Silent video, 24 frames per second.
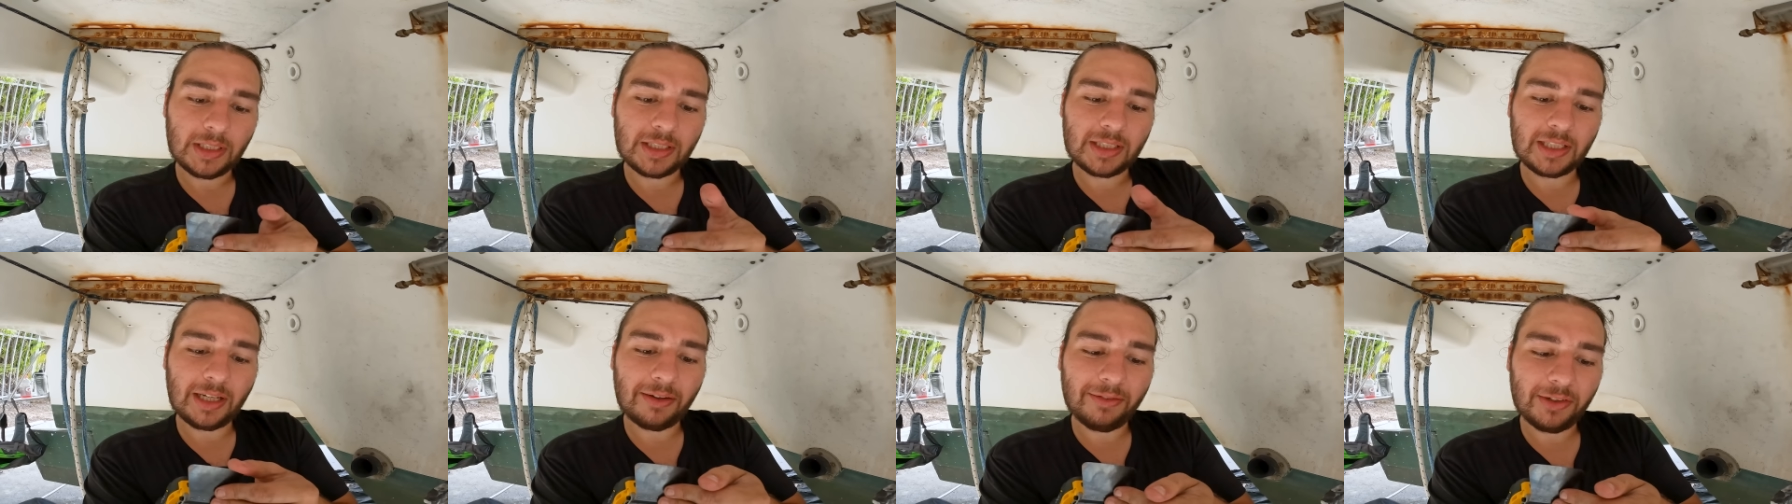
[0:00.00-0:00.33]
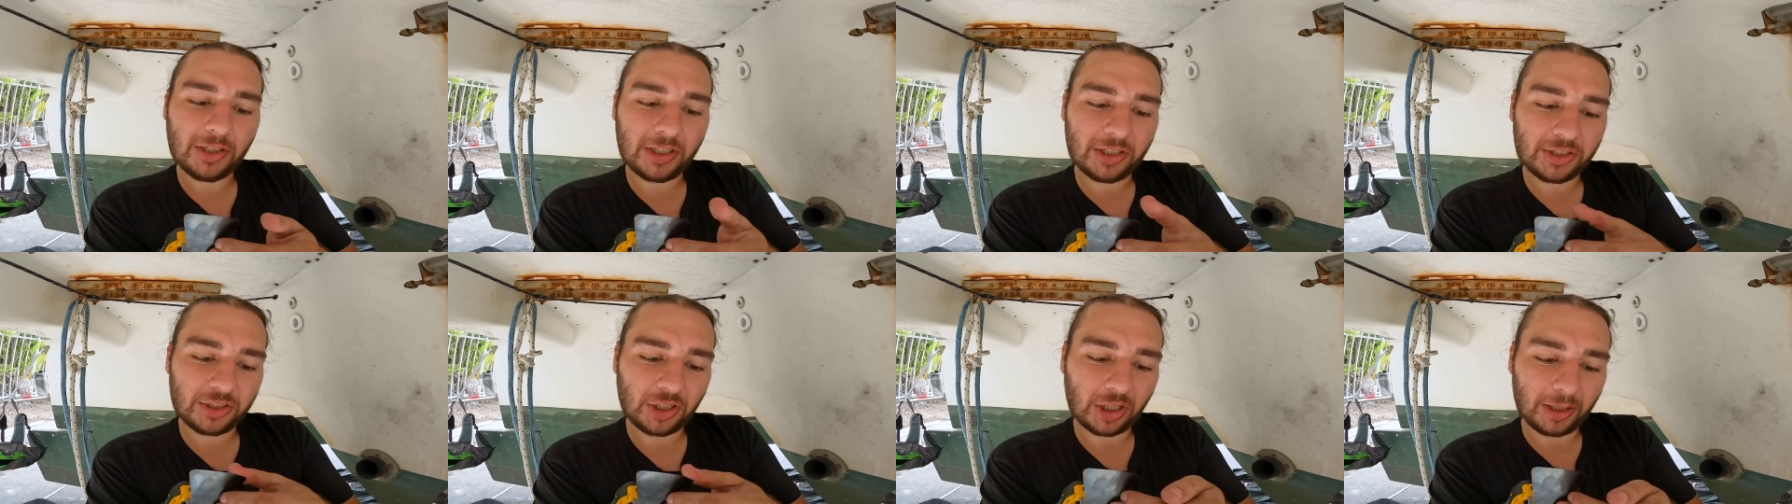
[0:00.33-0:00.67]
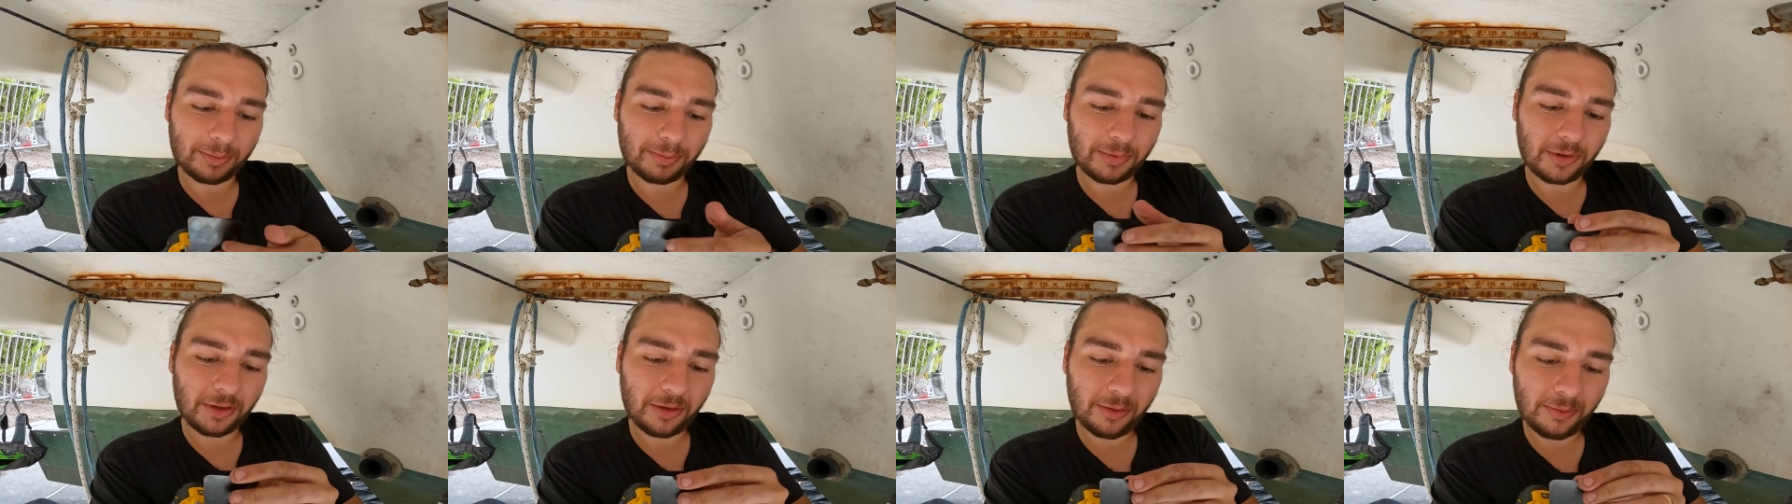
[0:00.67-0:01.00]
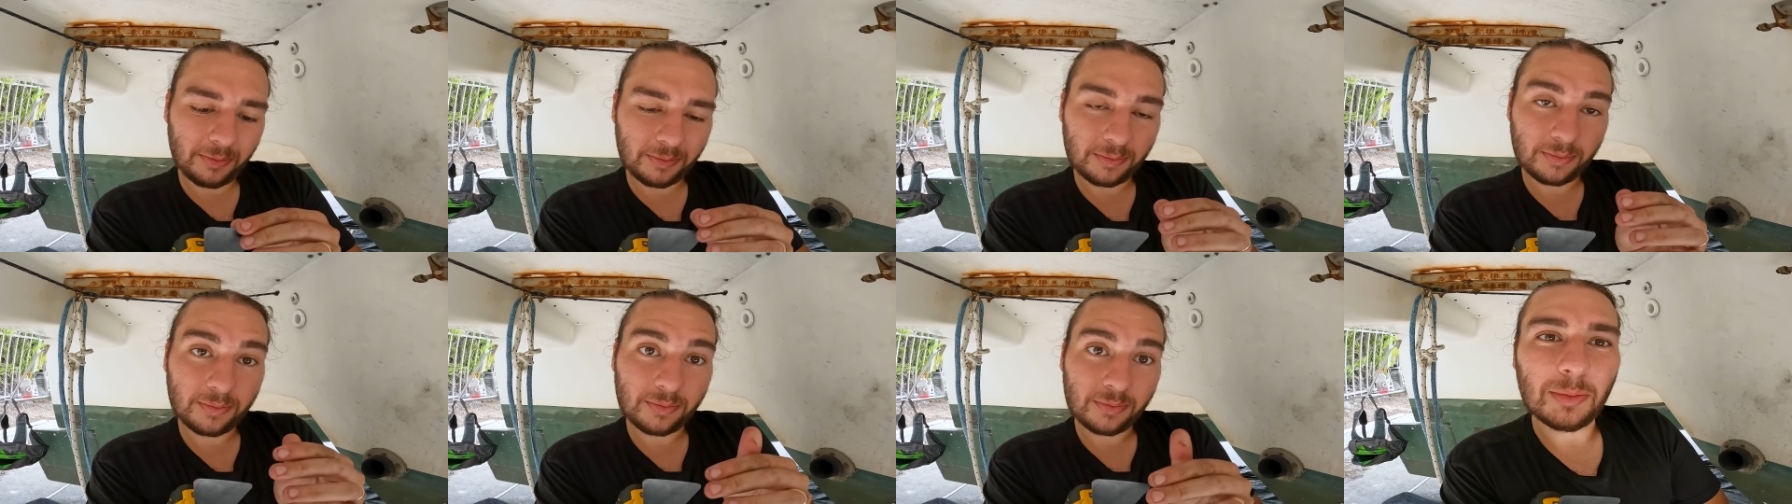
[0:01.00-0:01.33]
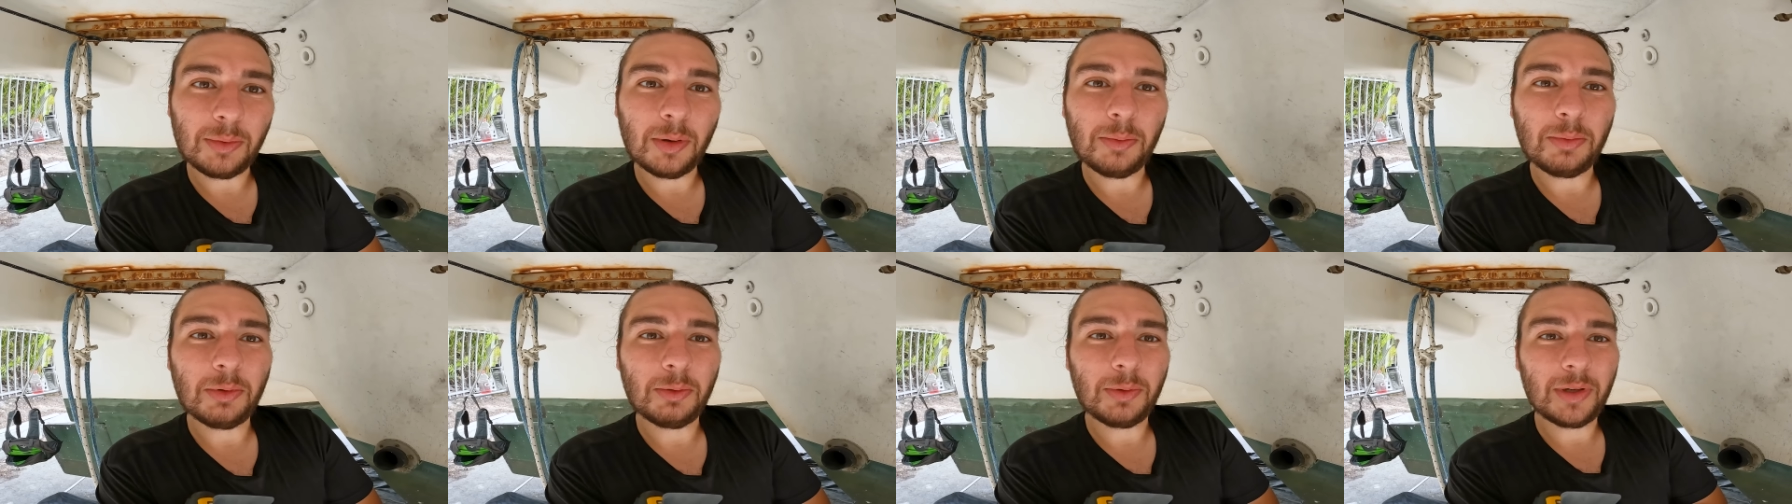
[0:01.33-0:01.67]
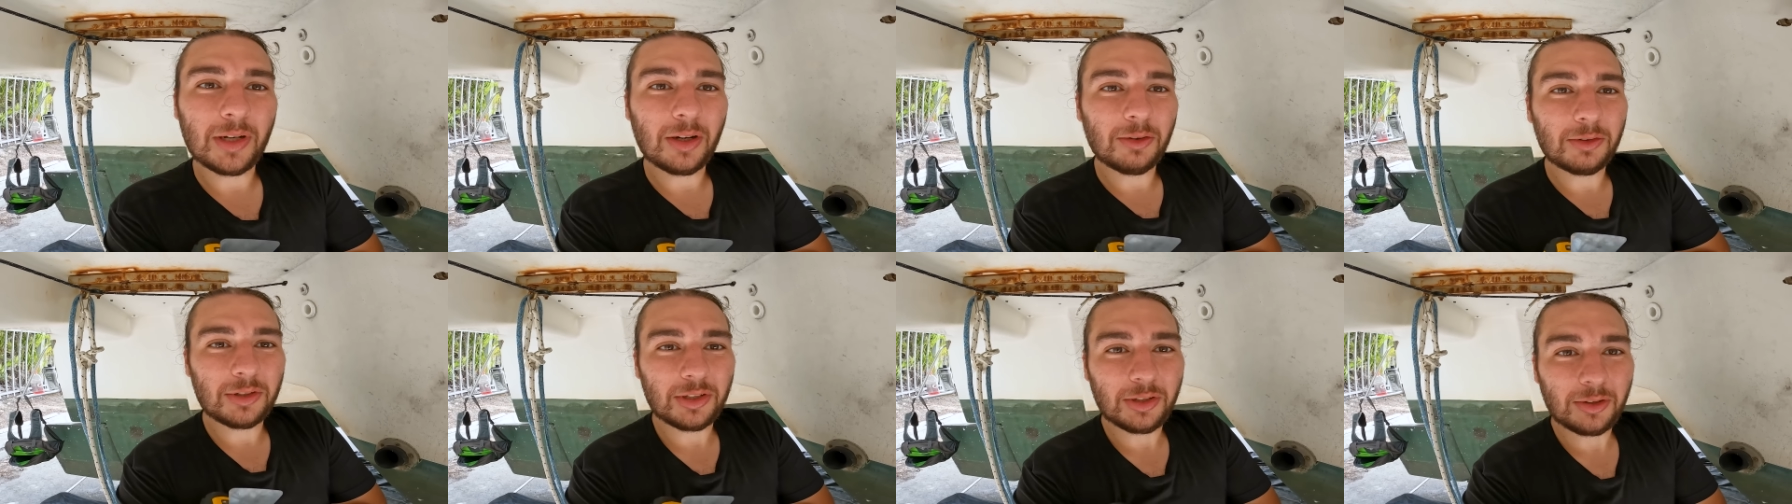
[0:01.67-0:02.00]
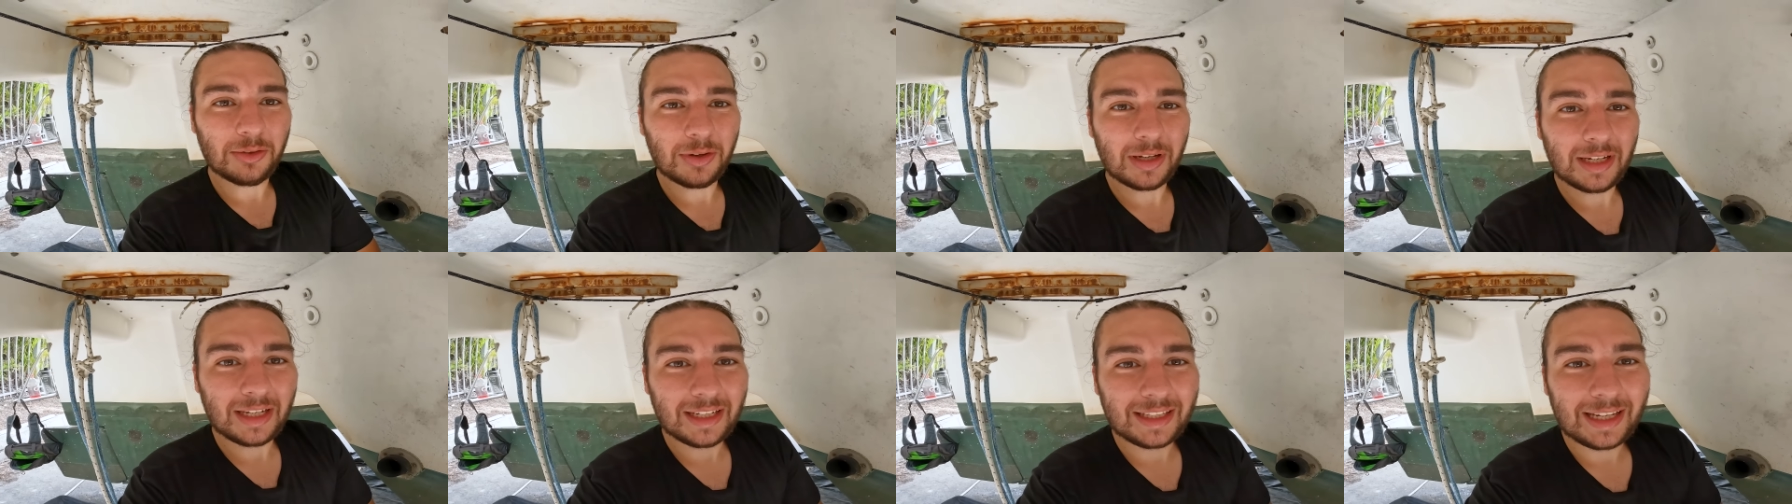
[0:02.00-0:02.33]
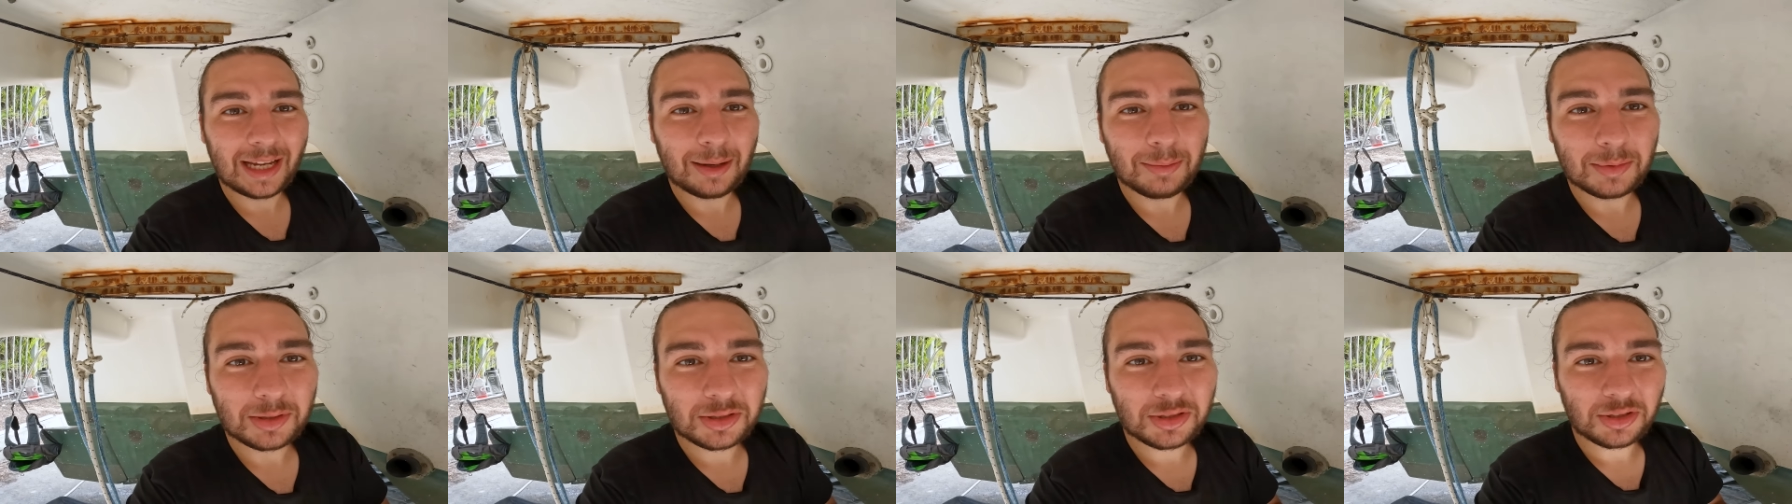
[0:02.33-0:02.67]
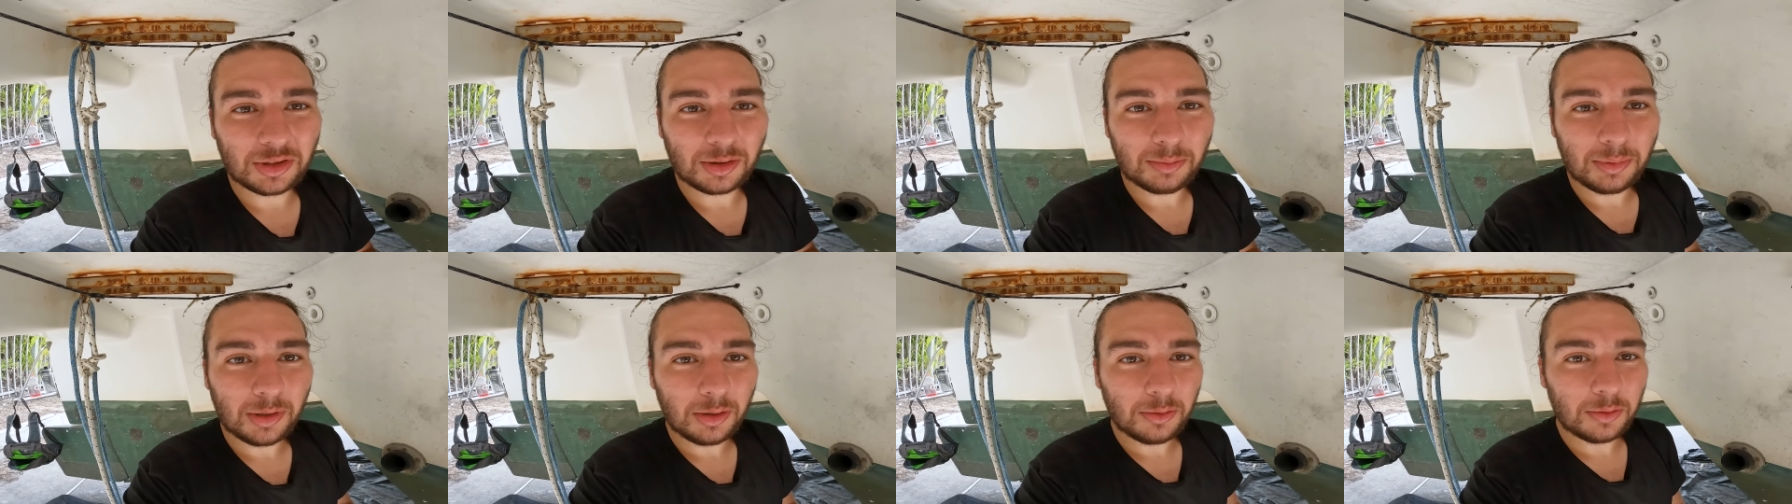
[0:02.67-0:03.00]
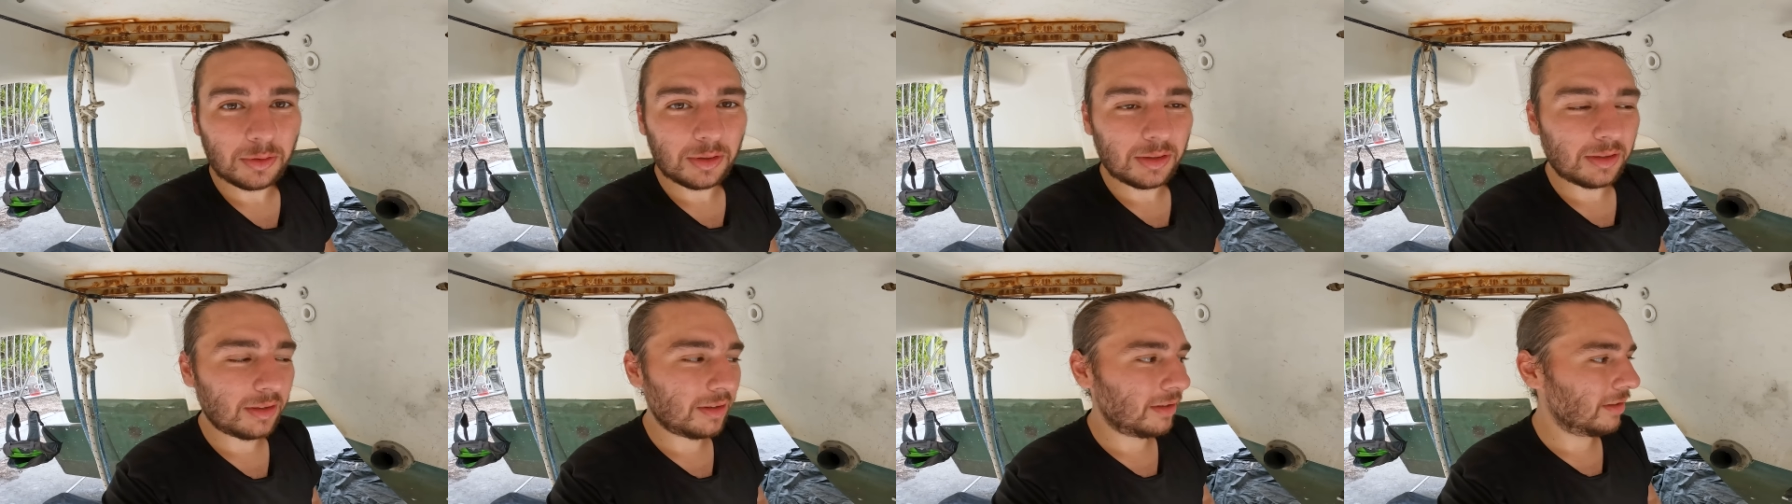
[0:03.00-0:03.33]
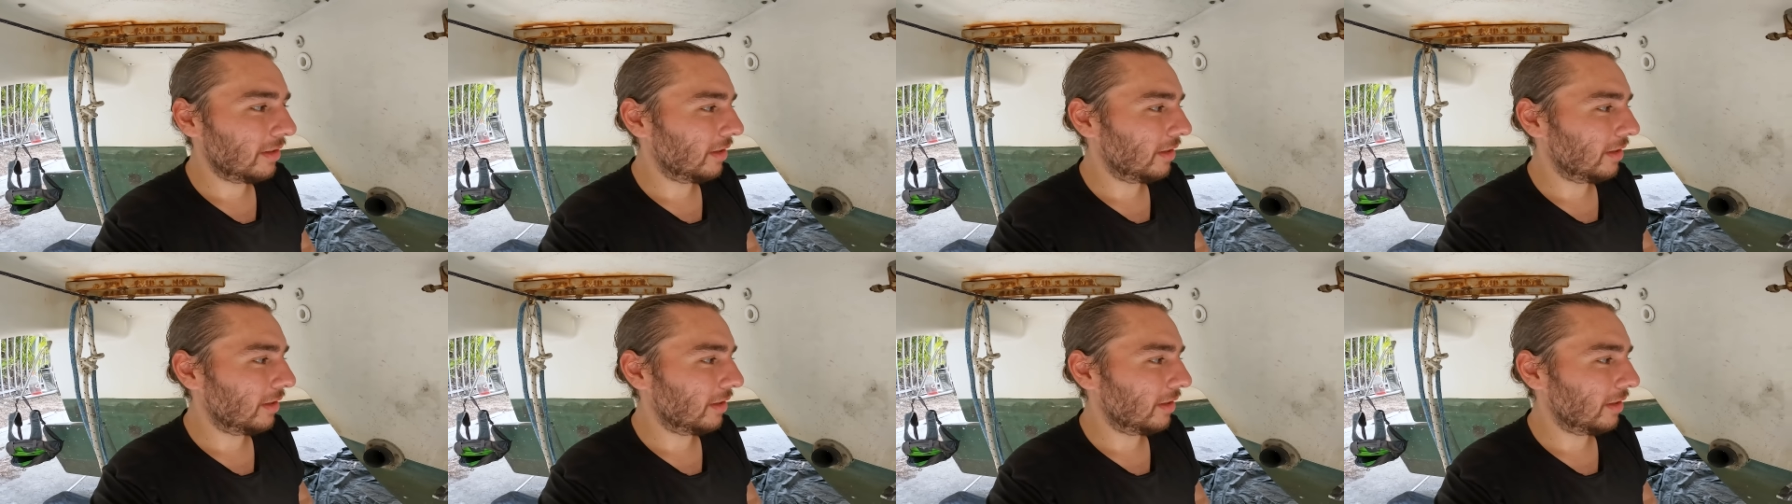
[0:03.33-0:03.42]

It's not very sharp though, so I'm hoping we don't do any damage to the boat.